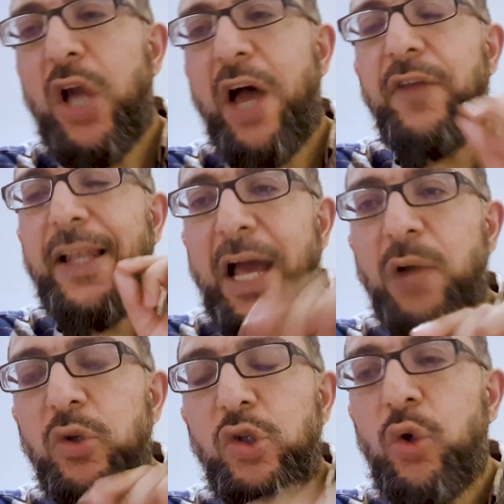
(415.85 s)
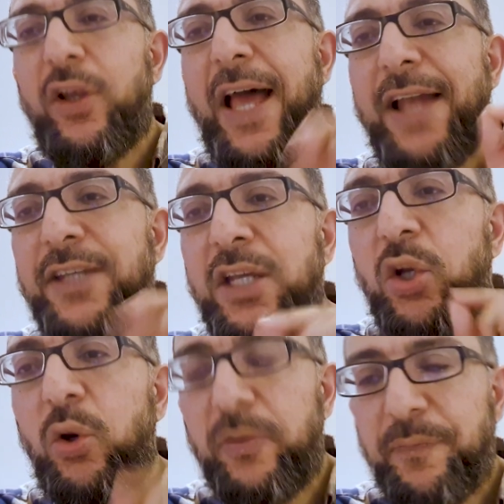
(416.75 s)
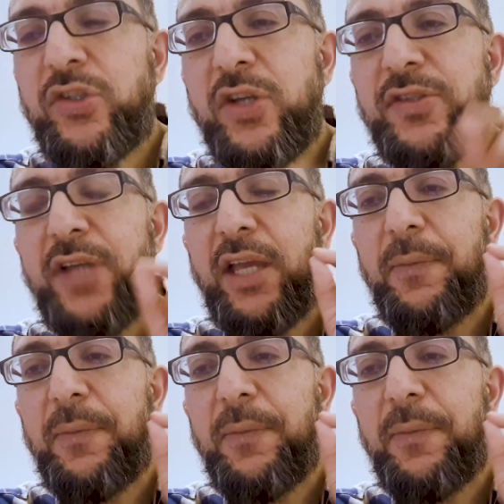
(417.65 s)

you have a language called Ladino, which is